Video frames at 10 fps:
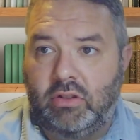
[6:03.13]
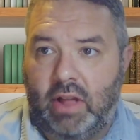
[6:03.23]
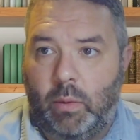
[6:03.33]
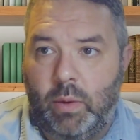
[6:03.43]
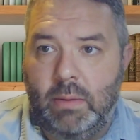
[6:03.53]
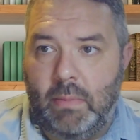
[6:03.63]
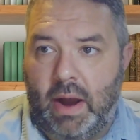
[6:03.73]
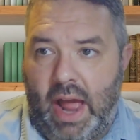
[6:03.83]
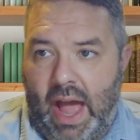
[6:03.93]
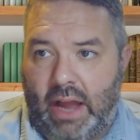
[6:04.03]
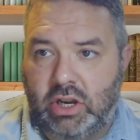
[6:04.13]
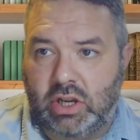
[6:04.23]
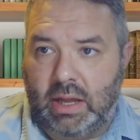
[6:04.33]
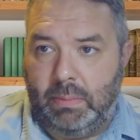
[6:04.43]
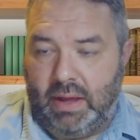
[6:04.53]
like we might
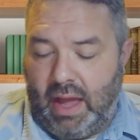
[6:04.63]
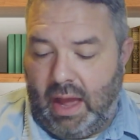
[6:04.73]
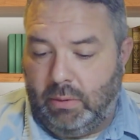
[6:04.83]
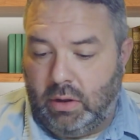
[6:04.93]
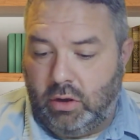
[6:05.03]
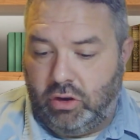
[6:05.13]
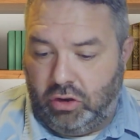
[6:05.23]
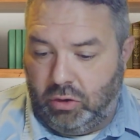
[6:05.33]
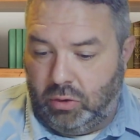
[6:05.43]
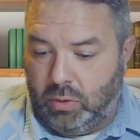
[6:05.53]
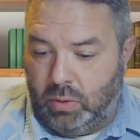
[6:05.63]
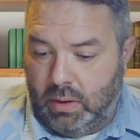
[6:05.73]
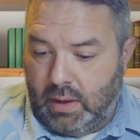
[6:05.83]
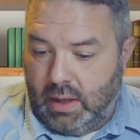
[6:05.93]
actually be able to